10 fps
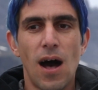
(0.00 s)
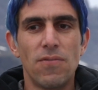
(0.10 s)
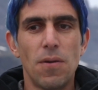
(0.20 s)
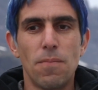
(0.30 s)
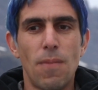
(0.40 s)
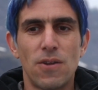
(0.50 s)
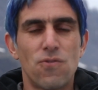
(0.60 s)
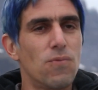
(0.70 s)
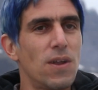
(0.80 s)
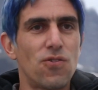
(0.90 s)
of a
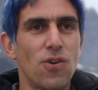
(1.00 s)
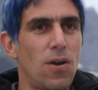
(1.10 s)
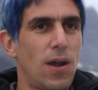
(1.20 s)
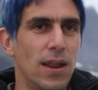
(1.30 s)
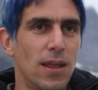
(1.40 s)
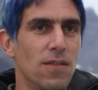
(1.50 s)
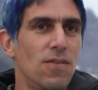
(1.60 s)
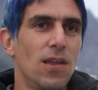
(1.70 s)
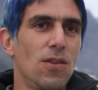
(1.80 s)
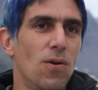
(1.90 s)
much richer and
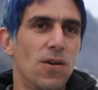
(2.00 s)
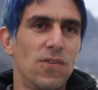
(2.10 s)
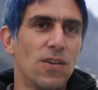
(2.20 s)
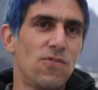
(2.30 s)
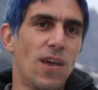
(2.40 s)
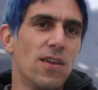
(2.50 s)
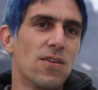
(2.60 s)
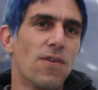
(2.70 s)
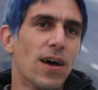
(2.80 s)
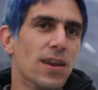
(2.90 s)
continuous exchange
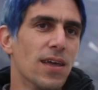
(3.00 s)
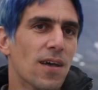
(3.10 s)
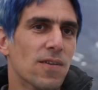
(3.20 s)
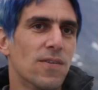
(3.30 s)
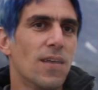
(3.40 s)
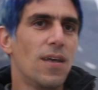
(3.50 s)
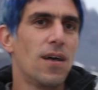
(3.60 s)
of ideas